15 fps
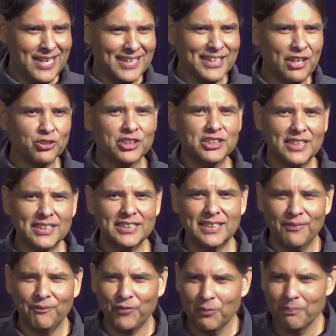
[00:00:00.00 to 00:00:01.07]
There's
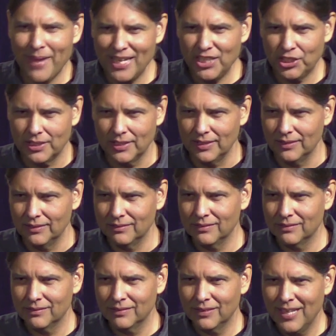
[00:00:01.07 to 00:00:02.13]
disinformation.
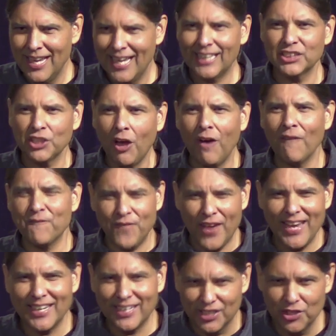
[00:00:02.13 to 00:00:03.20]
It's all
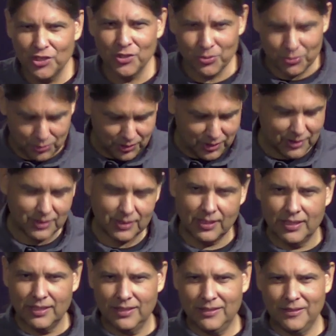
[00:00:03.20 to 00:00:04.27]
fake news.
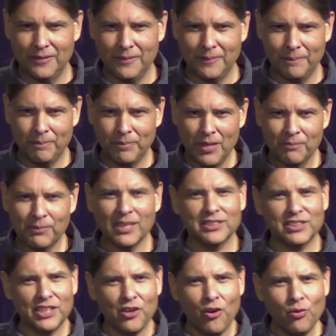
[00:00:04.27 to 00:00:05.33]
Because
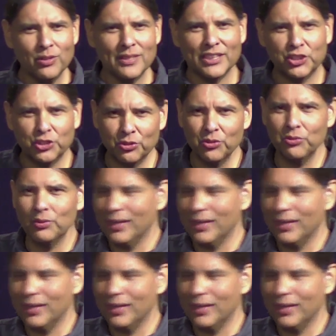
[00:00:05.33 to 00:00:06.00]
the only true